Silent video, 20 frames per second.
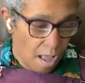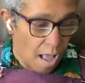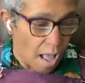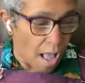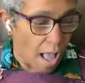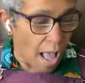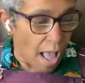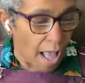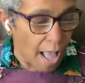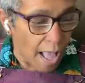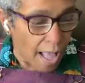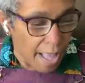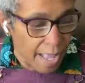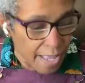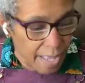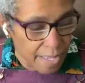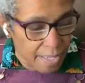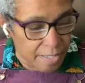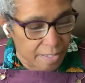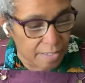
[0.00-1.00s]

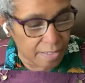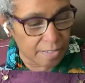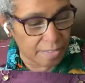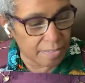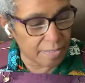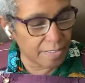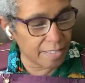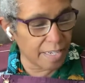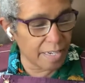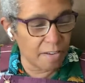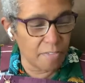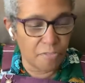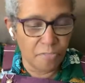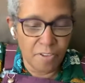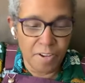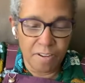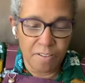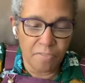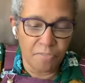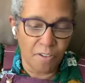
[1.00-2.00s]
I, in a
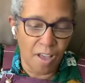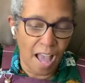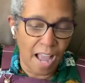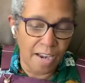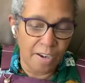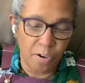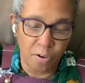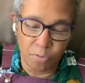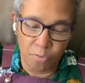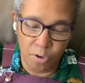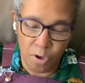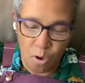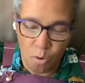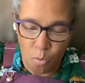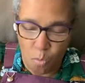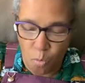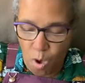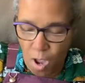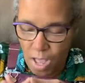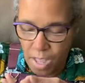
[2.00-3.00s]
fit of I don't know
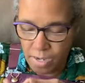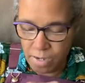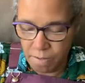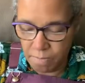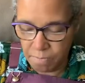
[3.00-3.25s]
what,